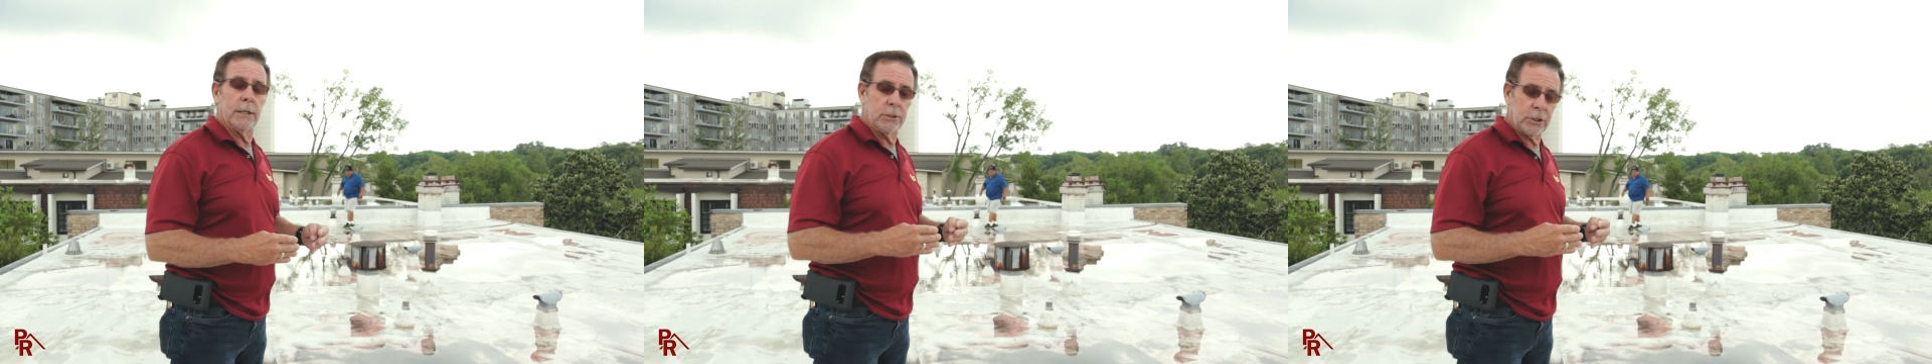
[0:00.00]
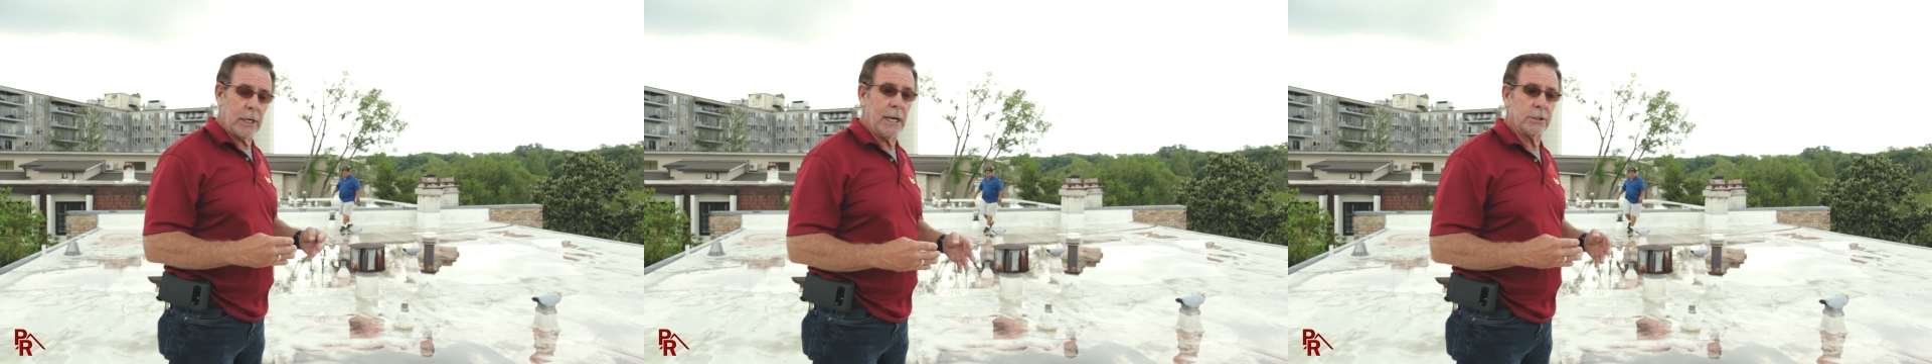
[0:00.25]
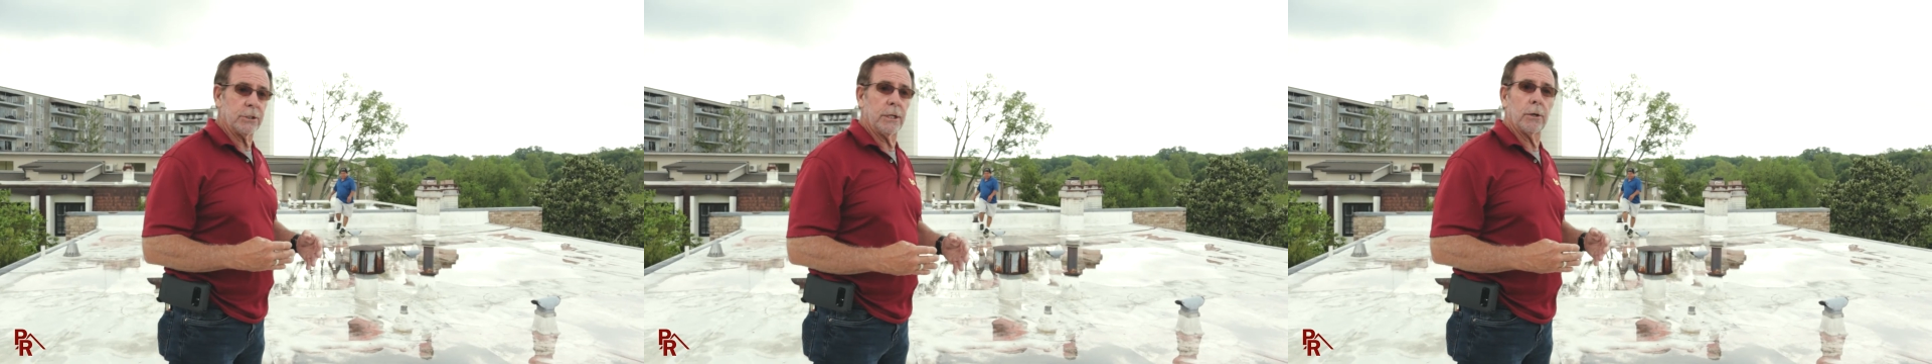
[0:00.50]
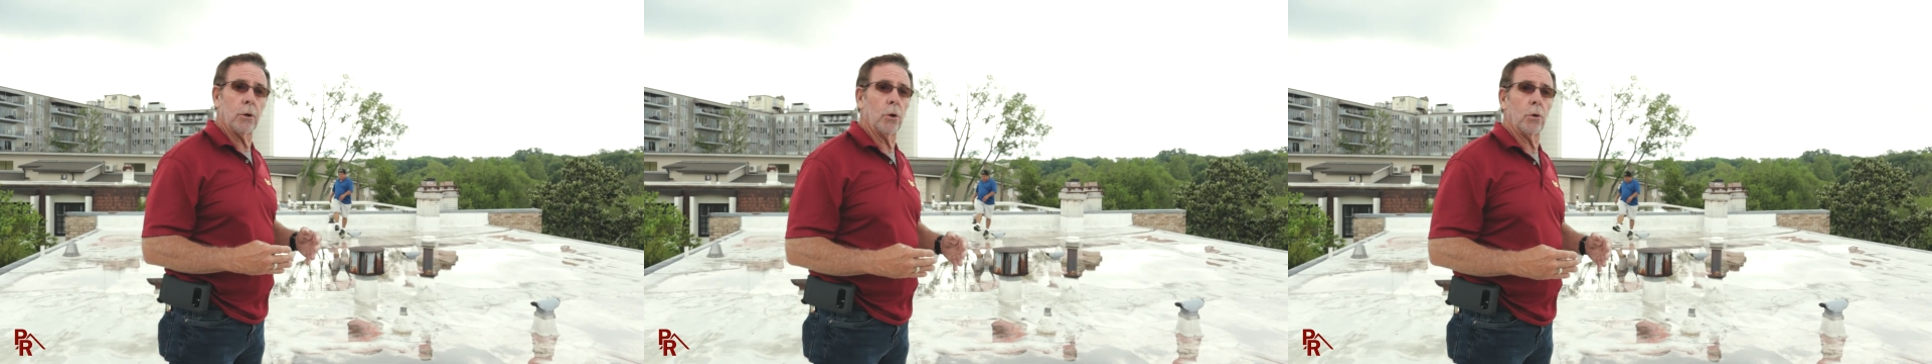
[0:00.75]
as Scott
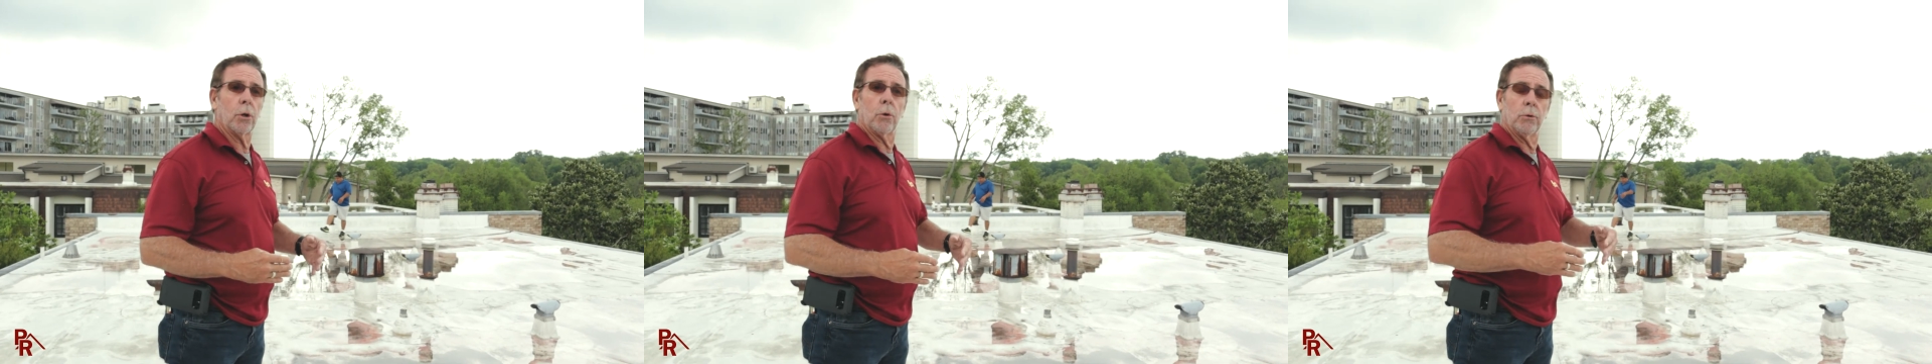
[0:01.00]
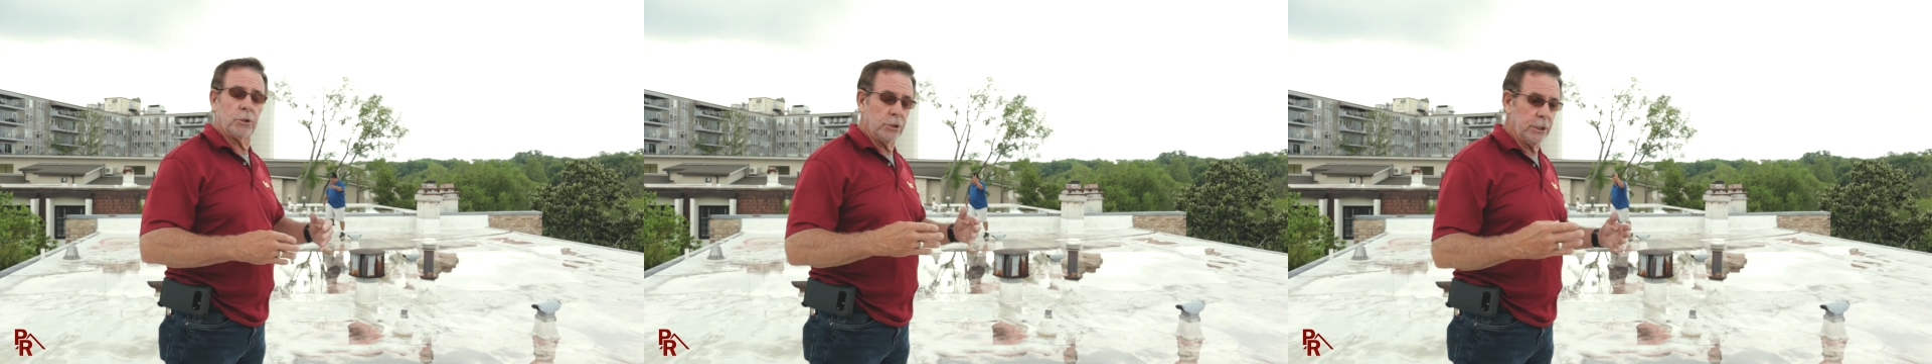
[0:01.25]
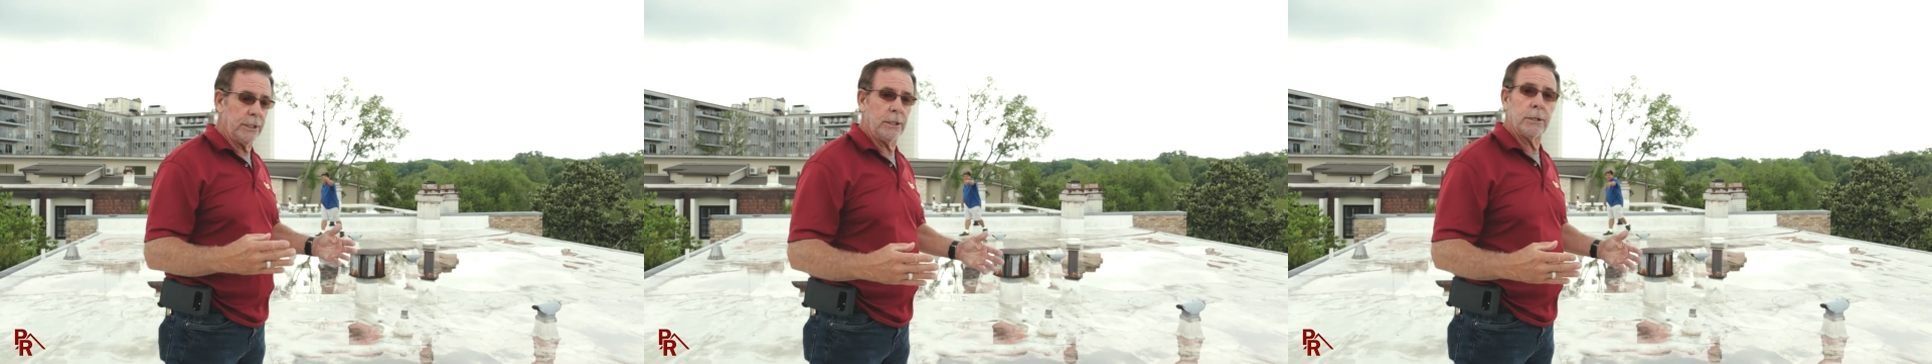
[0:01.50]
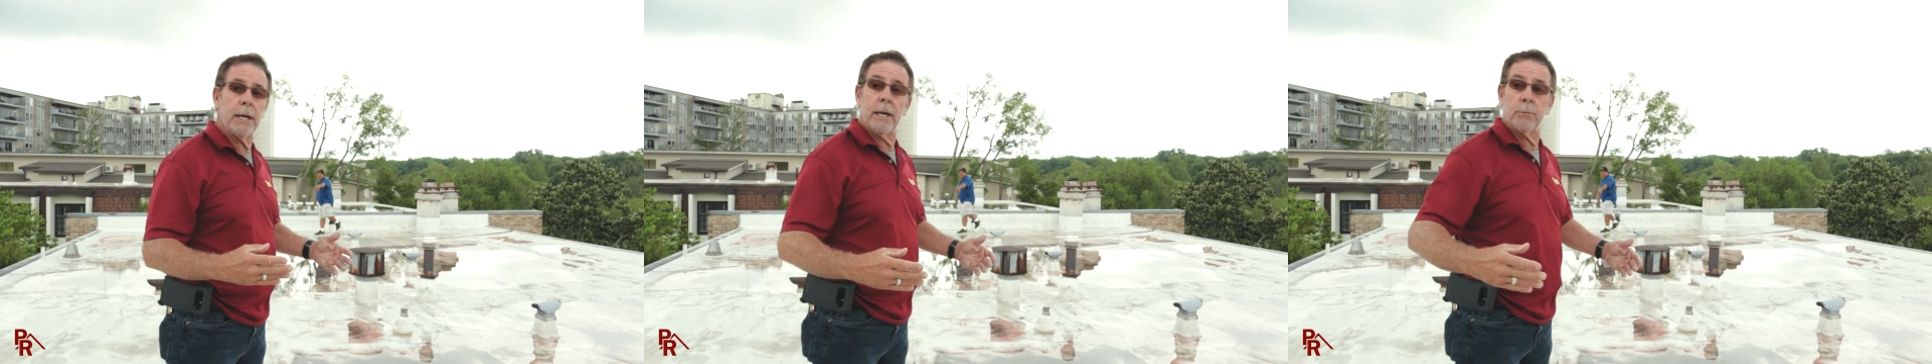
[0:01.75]
said earlier, which is any
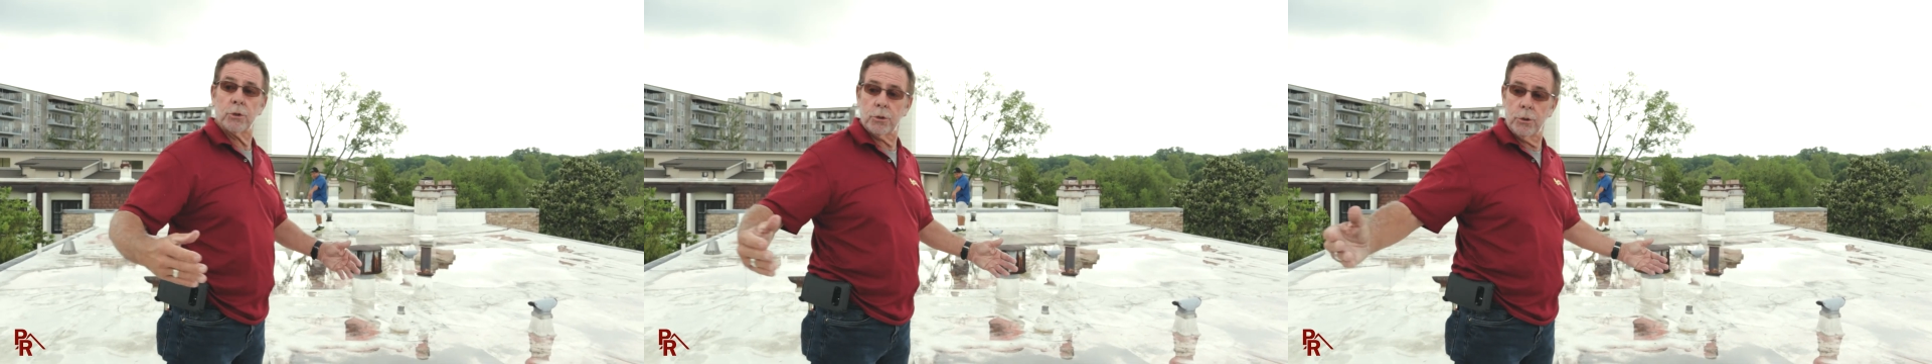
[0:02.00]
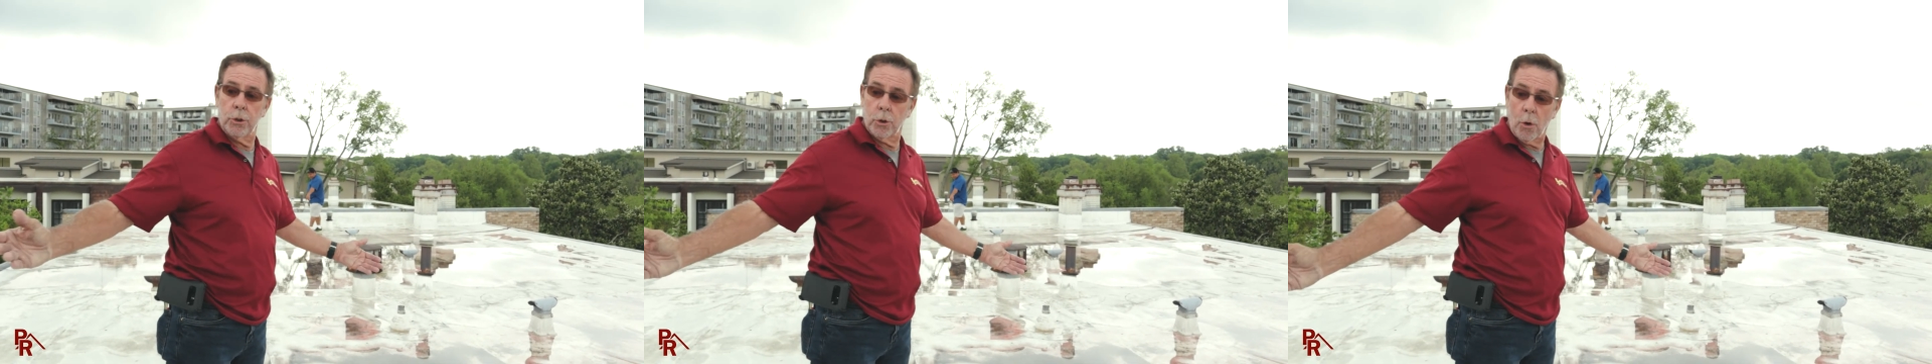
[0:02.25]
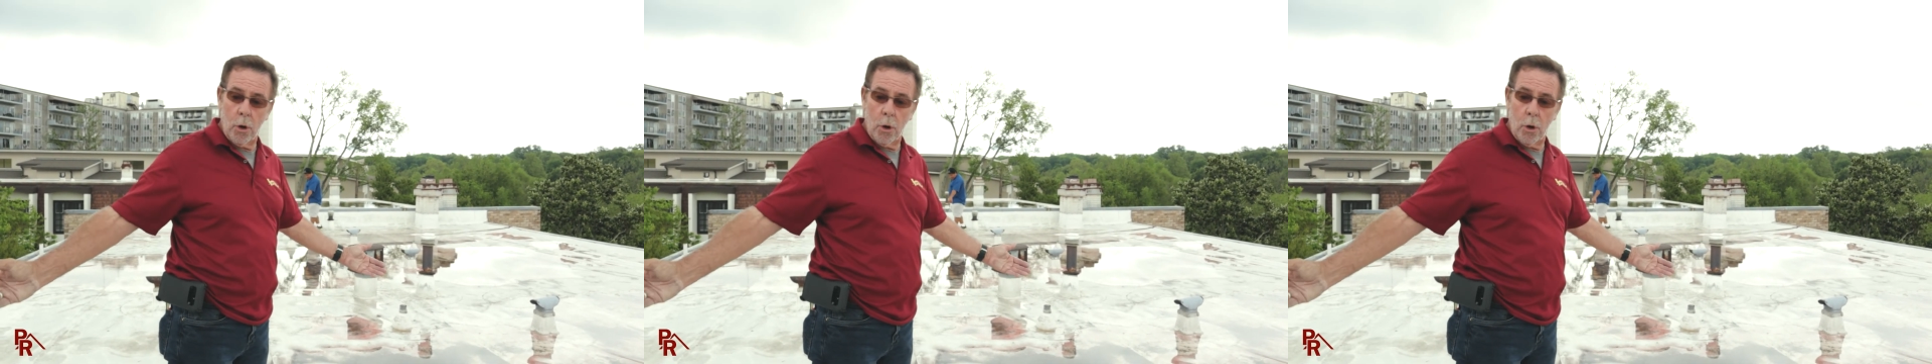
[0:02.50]
damage to your